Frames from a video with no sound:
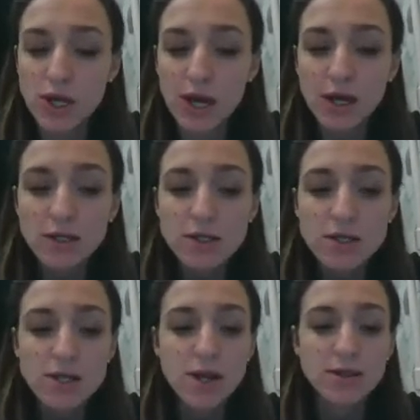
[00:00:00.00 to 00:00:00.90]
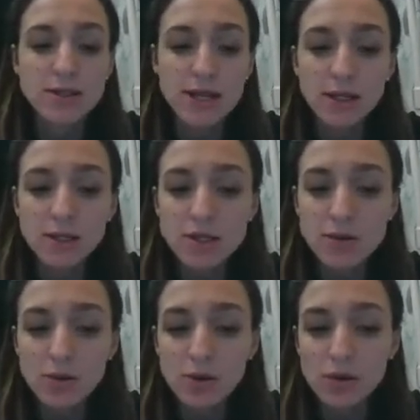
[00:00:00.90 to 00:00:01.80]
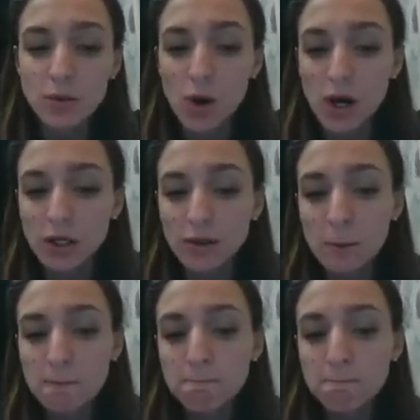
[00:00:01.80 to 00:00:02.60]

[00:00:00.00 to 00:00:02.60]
And uh, the second uh, one,